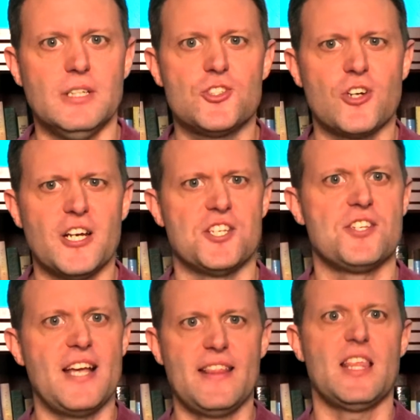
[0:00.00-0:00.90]
He's trying to
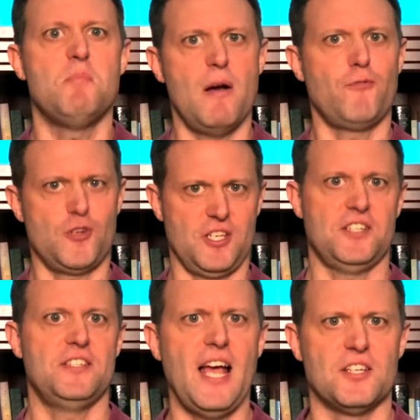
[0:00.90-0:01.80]
set them up for
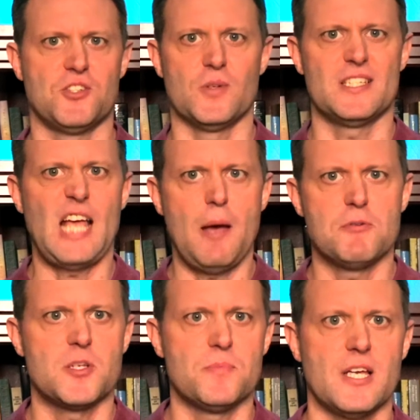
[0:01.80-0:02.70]
success, to
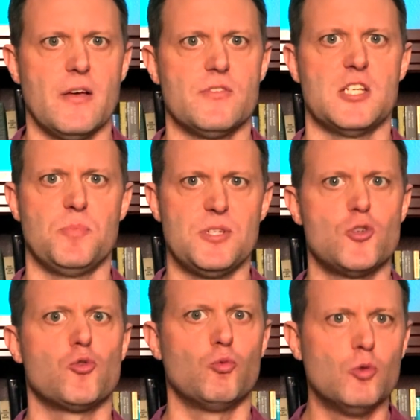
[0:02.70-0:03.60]
establish themselves as
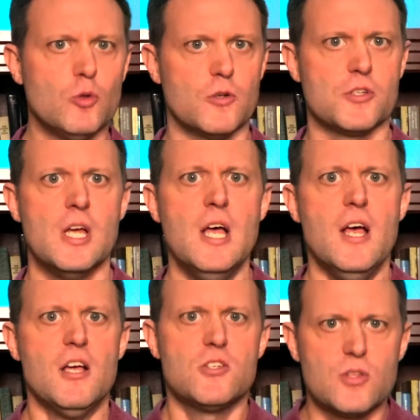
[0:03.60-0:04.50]
potential rulers
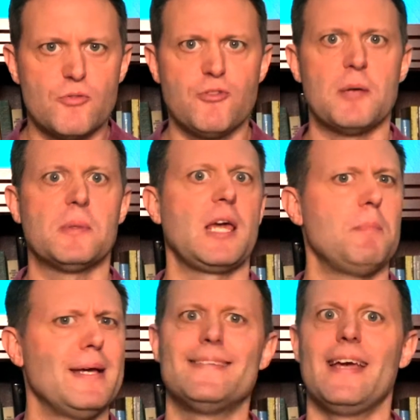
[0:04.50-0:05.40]
so the family can
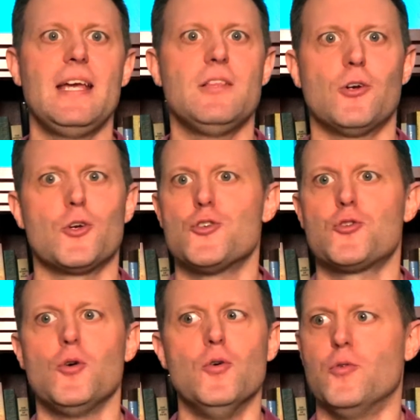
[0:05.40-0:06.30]
maintain their
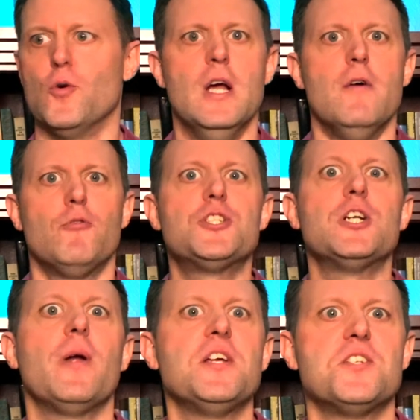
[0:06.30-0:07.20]
control for
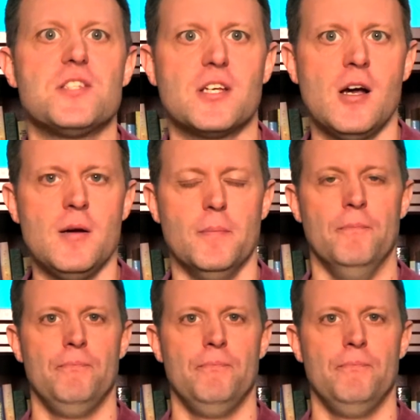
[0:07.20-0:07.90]
generations to come.